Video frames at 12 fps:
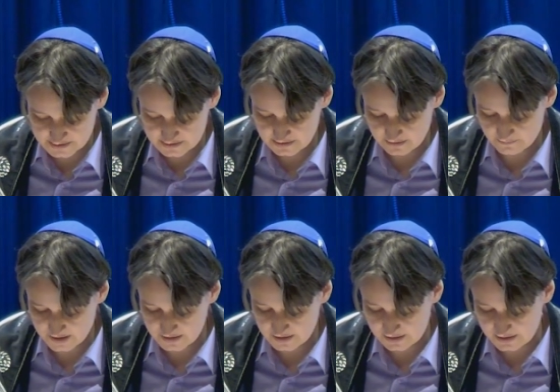and
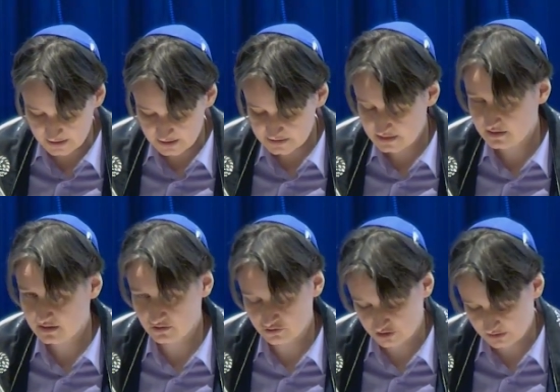many
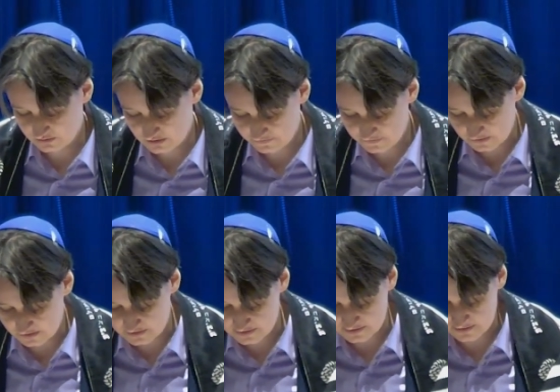psychological
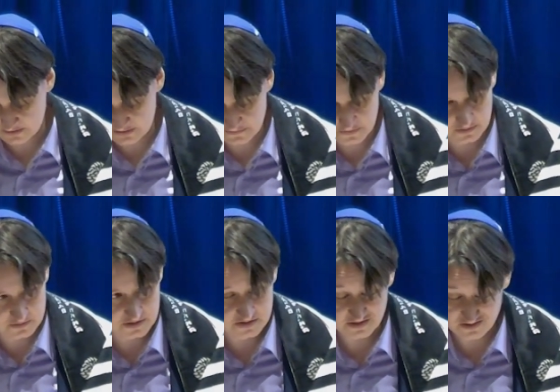
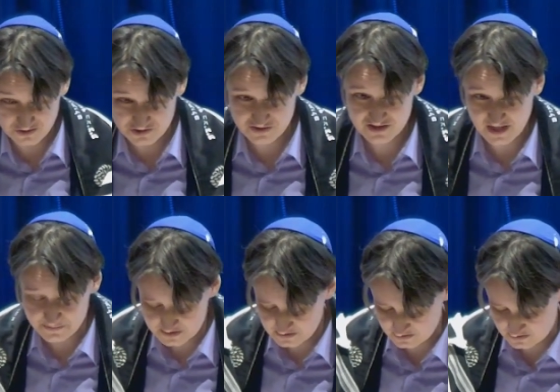difficulties, and also
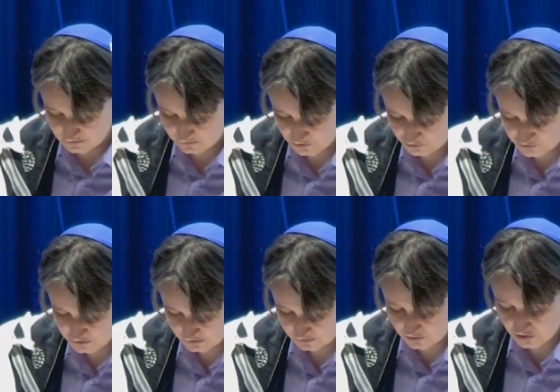substance abuse
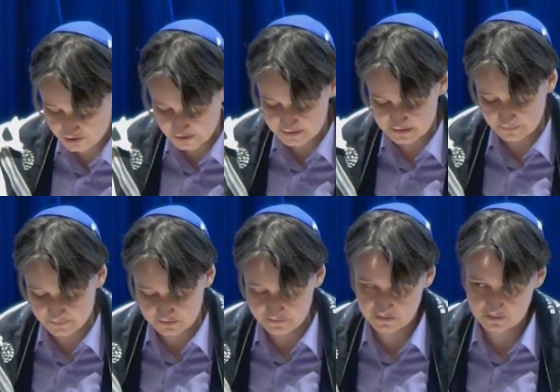and chronic sleep
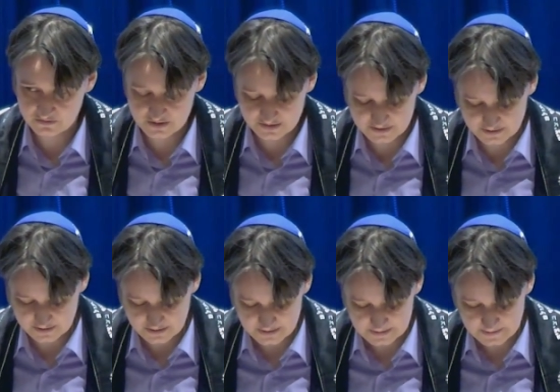difficulties.
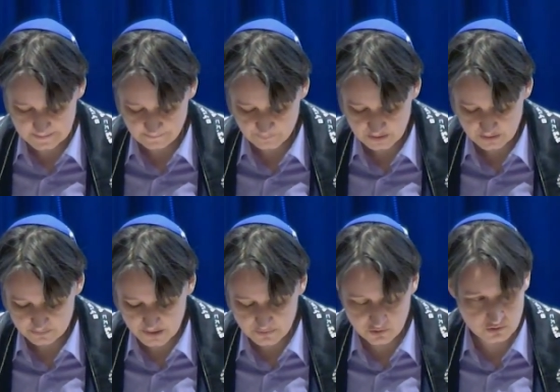
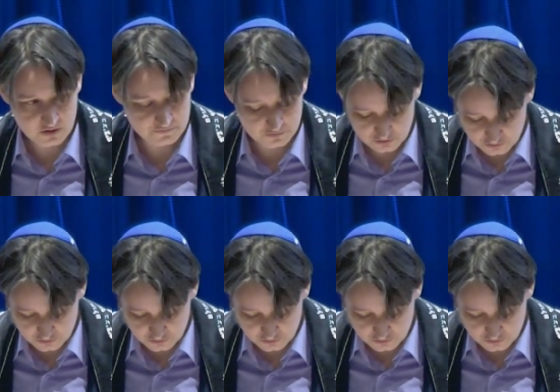People who give too